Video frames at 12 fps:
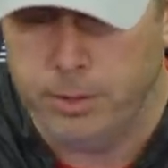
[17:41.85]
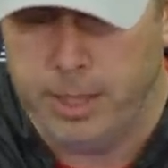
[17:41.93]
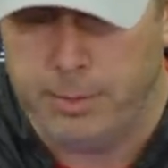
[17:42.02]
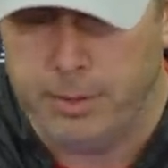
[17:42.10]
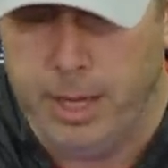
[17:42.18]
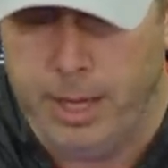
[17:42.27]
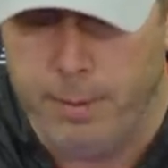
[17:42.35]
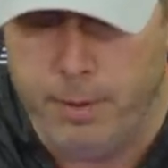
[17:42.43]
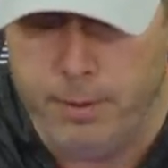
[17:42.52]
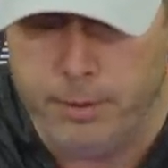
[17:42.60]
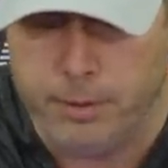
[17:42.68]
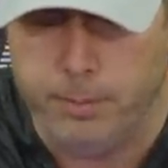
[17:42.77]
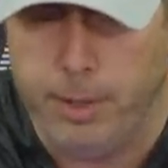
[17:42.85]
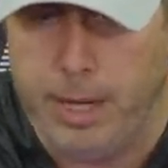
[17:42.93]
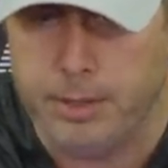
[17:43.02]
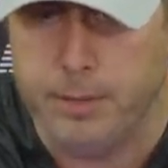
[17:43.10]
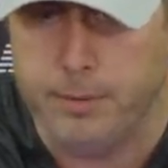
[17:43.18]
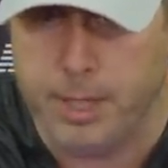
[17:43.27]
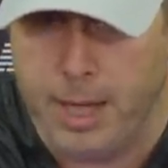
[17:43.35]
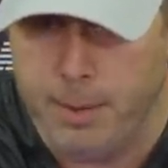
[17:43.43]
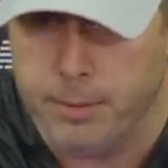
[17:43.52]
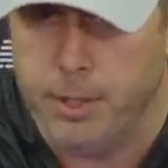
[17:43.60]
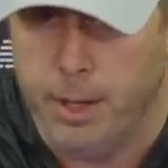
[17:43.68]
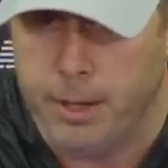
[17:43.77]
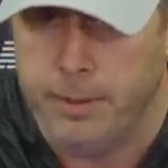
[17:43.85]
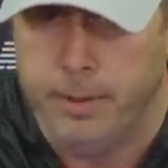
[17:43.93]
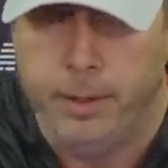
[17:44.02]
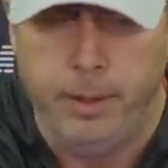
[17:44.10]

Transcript: the same time, and there's some positive Cam's done.